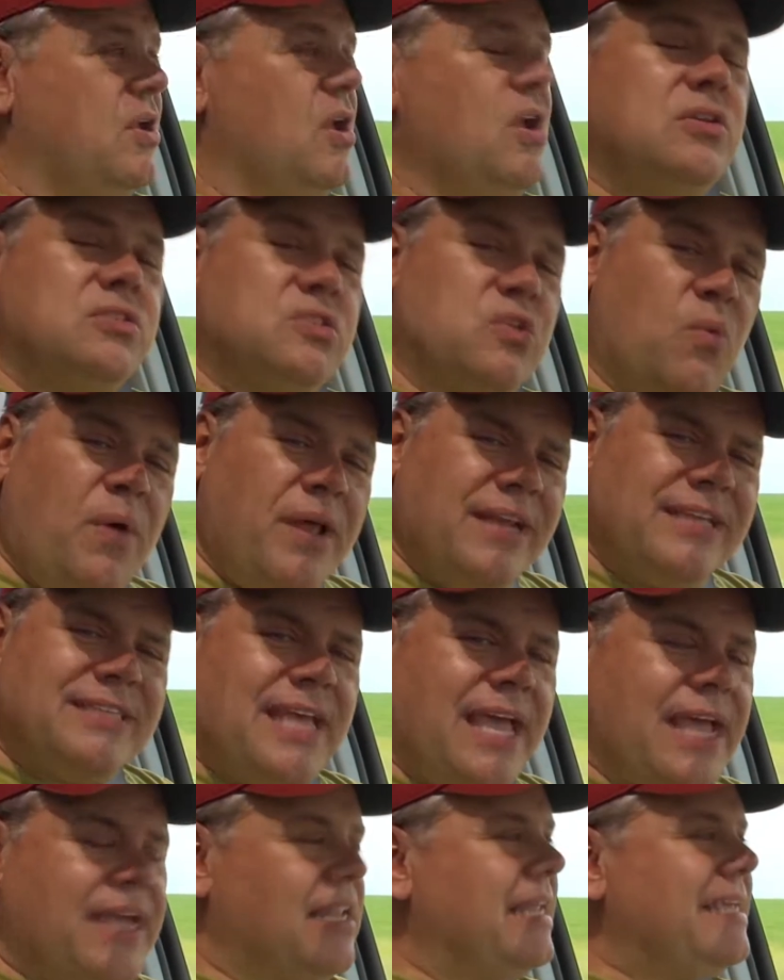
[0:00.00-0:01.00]
So what
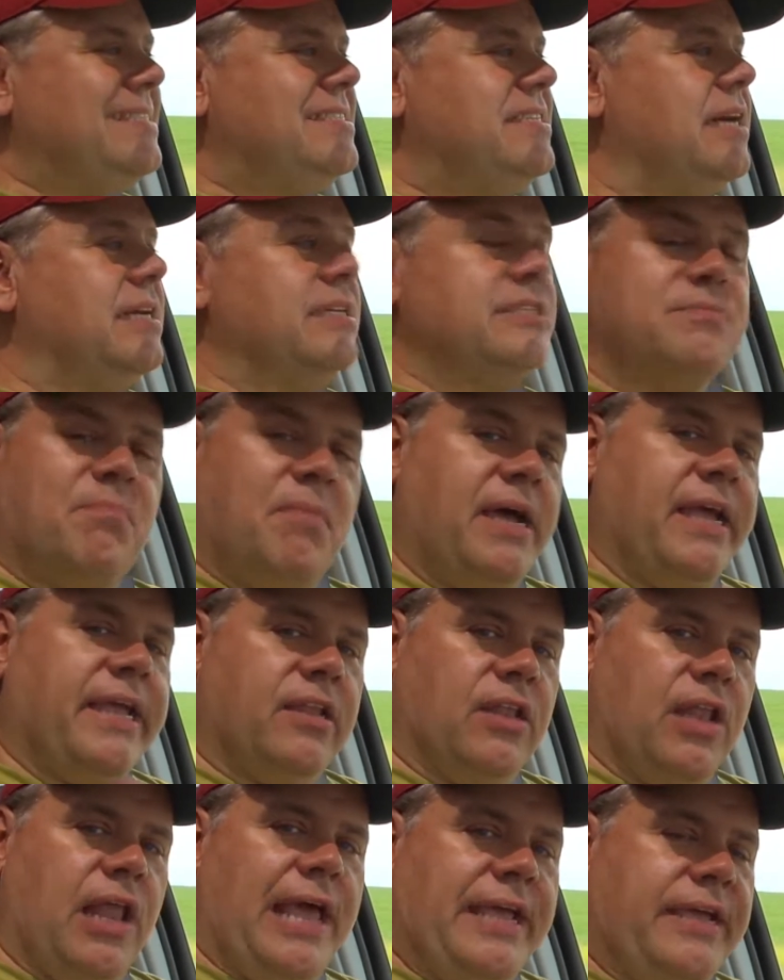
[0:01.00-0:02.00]
exactly does
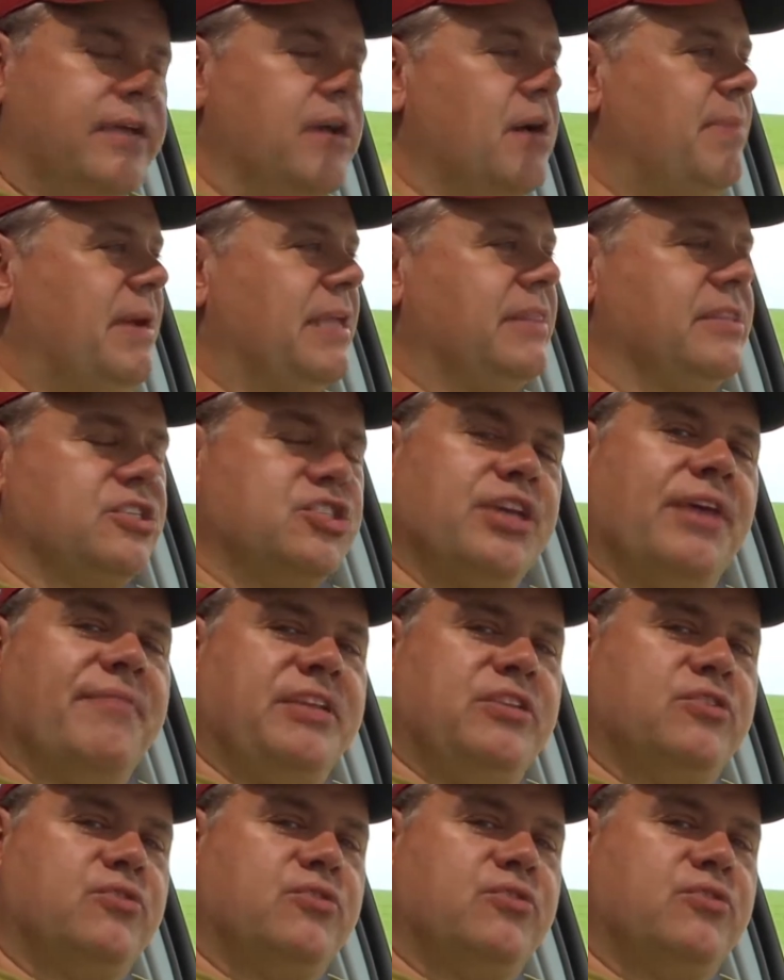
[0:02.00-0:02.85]
Mike like about the Chevy